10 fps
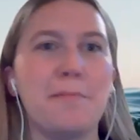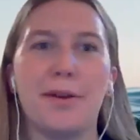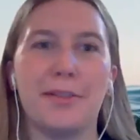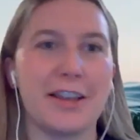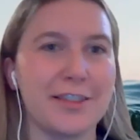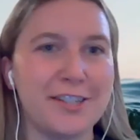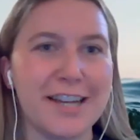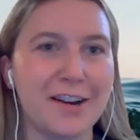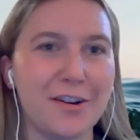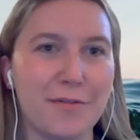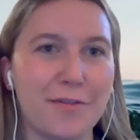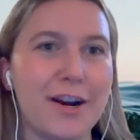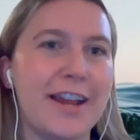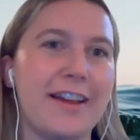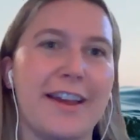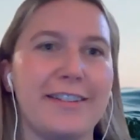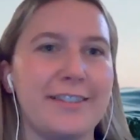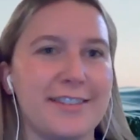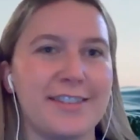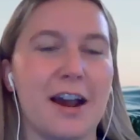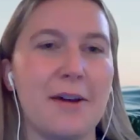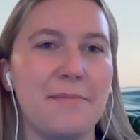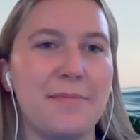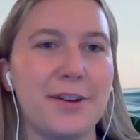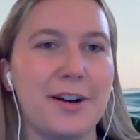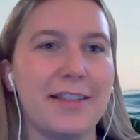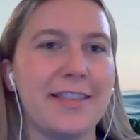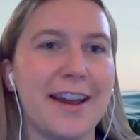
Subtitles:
build like their deck over it. It's they're not